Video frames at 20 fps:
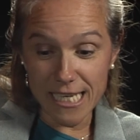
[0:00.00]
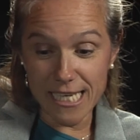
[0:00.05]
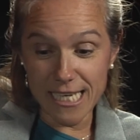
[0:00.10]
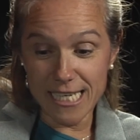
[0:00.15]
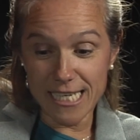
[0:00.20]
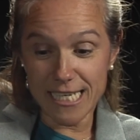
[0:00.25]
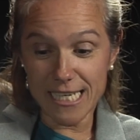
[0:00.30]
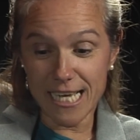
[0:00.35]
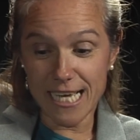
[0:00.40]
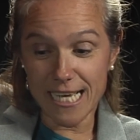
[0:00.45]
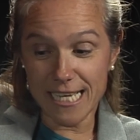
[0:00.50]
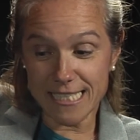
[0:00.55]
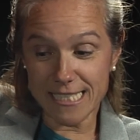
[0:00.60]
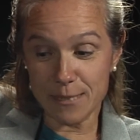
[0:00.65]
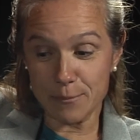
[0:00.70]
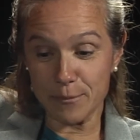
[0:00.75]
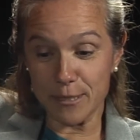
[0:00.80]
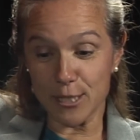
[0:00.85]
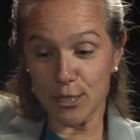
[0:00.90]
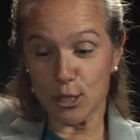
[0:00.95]
in
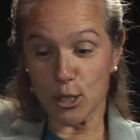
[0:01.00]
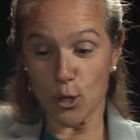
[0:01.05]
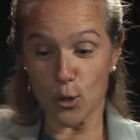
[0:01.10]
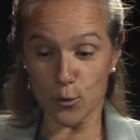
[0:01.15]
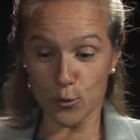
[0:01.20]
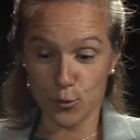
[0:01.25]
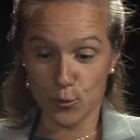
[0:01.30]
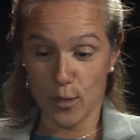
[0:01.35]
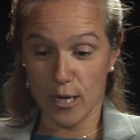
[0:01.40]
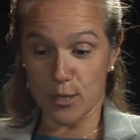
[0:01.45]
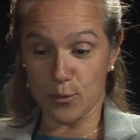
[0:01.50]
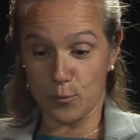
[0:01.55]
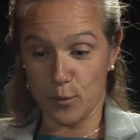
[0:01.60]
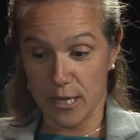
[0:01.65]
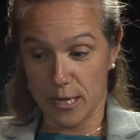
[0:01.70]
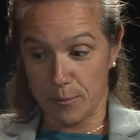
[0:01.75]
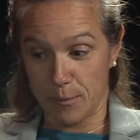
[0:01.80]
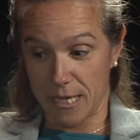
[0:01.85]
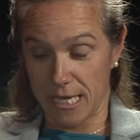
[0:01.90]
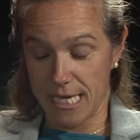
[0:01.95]
somebody to co-direct
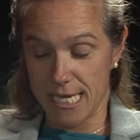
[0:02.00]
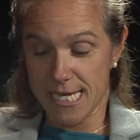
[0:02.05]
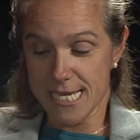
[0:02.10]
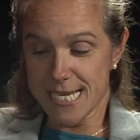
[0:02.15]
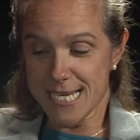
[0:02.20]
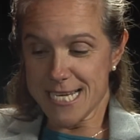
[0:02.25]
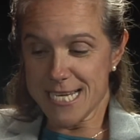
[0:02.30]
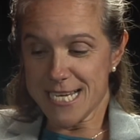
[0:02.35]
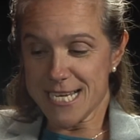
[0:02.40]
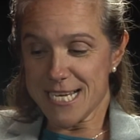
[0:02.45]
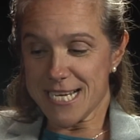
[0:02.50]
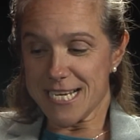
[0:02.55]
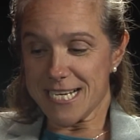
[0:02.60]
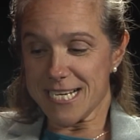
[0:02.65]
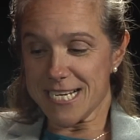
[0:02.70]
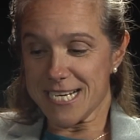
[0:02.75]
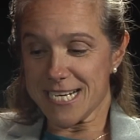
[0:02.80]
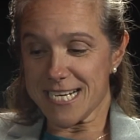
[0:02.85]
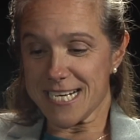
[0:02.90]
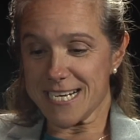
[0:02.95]
with me.
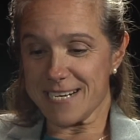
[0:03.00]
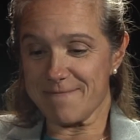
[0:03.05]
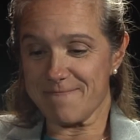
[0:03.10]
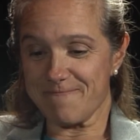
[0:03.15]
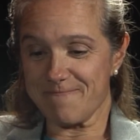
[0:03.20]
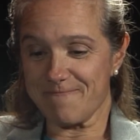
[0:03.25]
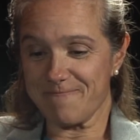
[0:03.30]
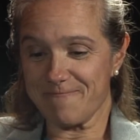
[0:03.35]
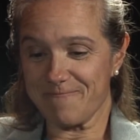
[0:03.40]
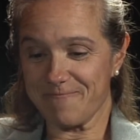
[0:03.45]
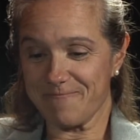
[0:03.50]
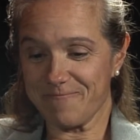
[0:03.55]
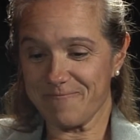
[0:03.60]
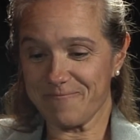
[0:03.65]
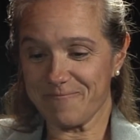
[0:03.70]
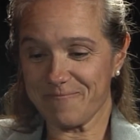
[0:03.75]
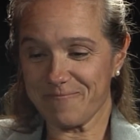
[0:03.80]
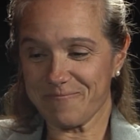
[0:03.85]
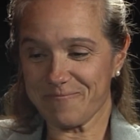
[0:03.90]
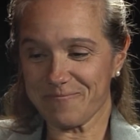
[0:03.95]

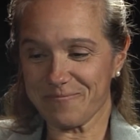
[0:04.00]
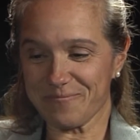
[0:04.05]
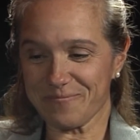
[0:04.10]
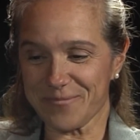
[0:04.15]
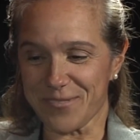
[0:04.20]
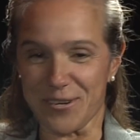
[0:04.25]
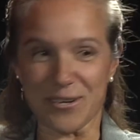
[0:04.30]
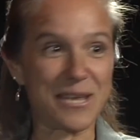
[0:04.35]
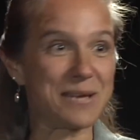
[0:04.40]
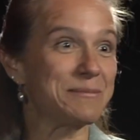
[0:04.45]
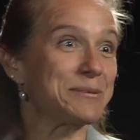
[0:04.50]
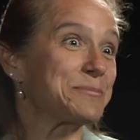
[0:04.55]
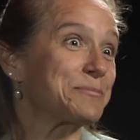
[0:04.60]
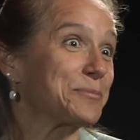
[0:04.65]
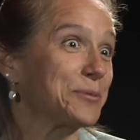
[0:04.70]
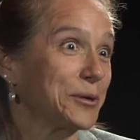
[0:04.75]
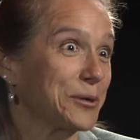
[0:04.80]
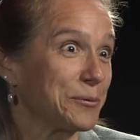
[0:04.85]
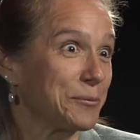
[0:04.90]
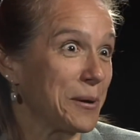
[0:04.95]
Her name is
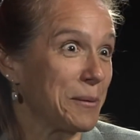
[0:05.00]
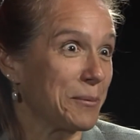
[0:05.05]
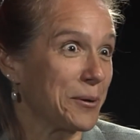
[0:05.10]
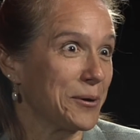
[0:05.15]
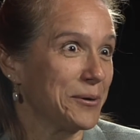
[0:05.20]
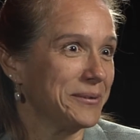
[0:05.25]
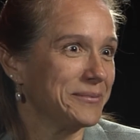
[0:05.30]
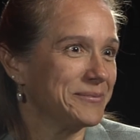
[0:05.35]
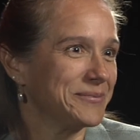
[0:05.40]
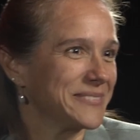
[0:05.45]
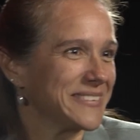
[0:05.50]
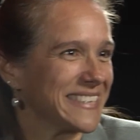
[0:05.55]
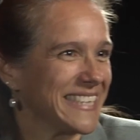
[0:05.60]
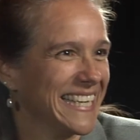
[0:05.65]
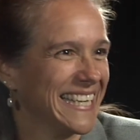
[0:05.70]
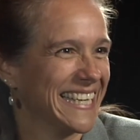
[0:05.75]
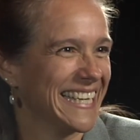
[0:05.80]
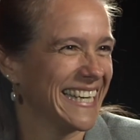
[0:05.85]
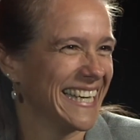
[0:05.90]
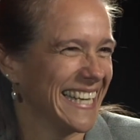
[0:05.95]
Brooke Weber.
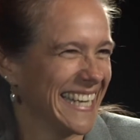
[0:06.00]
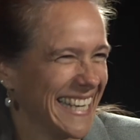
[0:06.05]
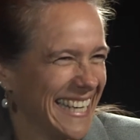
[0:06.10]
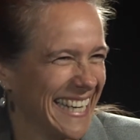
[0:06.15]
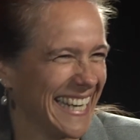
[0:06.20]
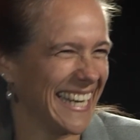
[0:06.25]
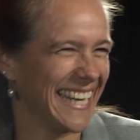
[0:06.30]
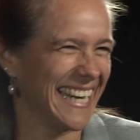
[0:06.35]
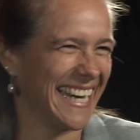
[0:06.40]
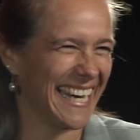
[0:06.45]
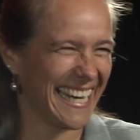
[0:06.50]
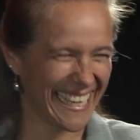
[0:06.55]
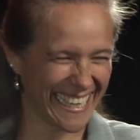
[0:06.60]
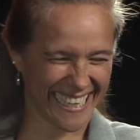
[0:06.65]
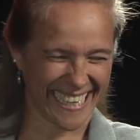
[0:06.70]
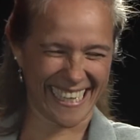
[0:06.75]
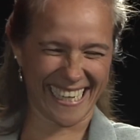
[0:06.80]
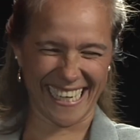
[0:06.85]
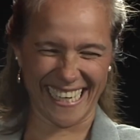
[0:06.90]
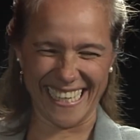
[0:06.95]

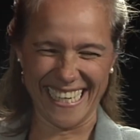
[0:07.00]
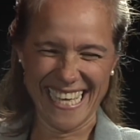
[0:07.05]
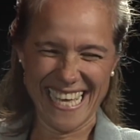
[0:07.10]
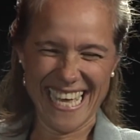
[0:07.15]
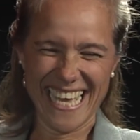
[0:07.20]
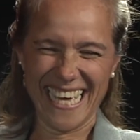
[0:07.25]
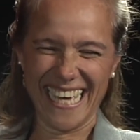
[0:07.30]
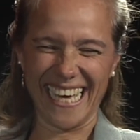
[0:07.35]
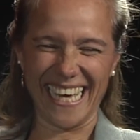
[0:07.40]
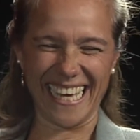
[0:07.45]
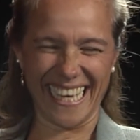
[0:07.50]
I know her too.